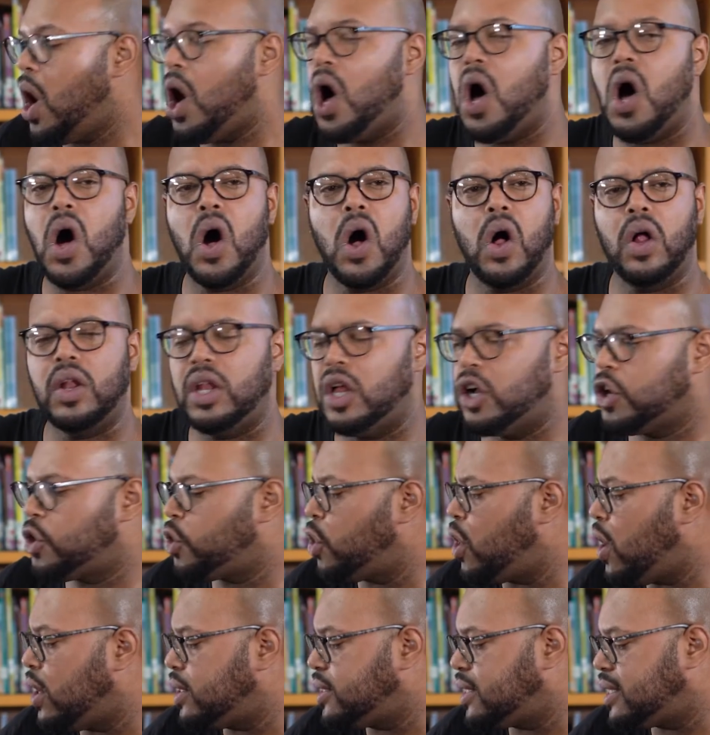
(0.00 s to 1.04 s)
all
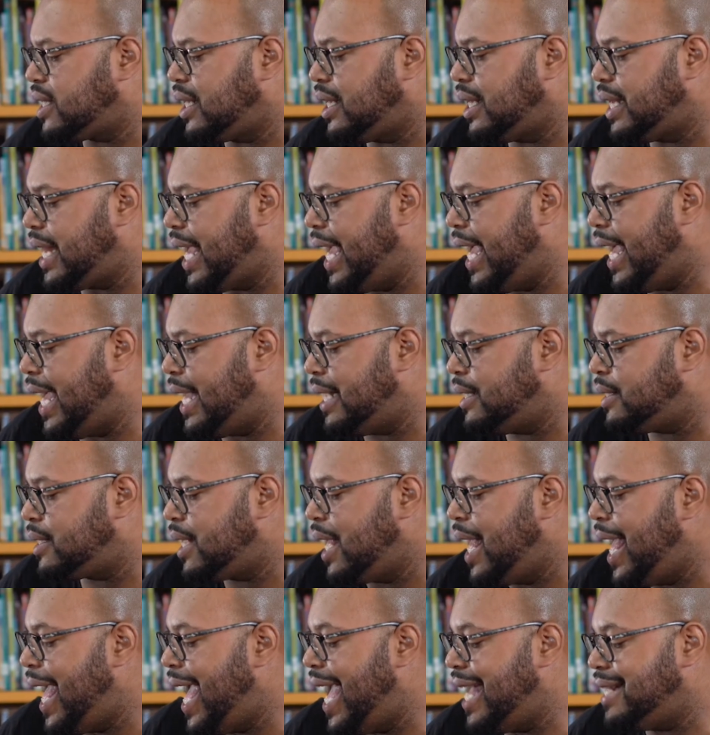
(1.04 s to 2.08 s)
across the land
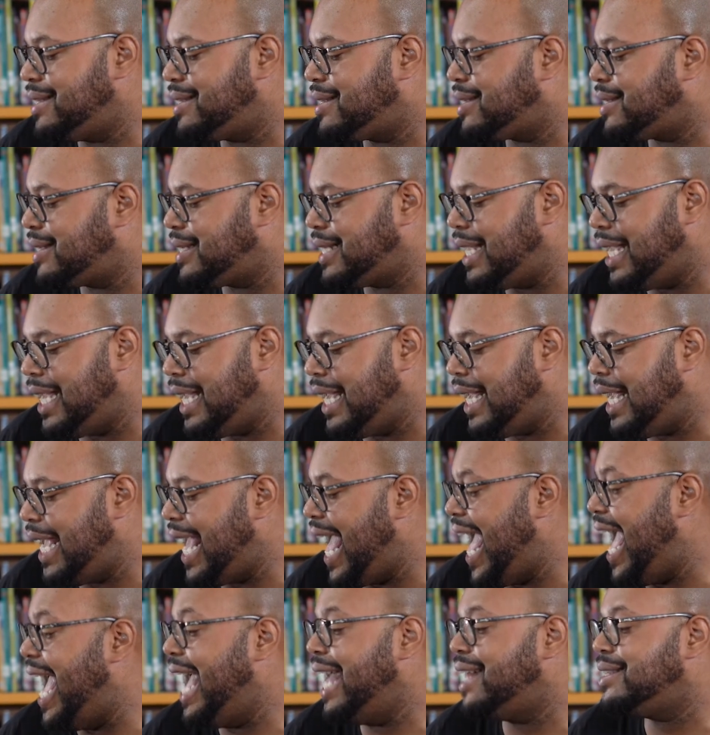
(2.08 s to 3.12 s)
and sea
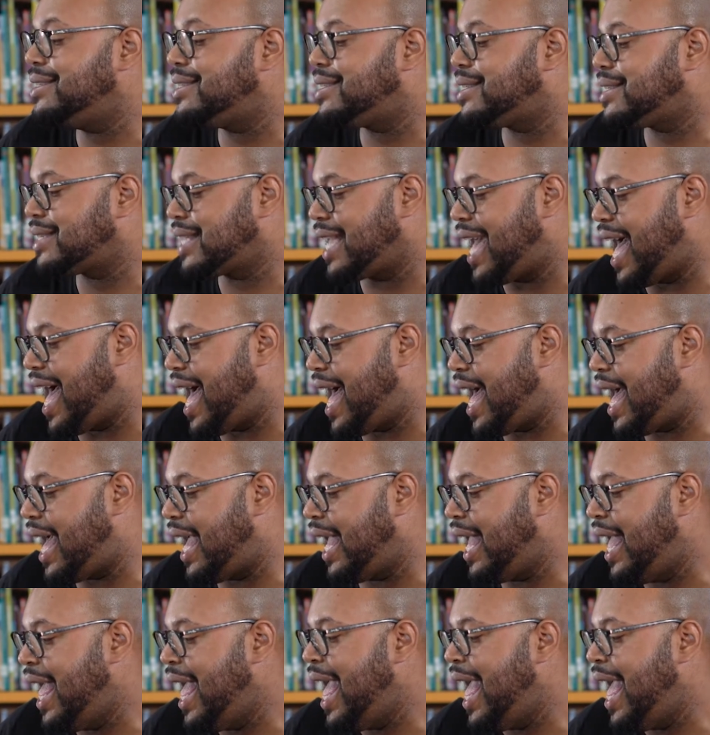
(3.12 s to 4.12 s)
and sky,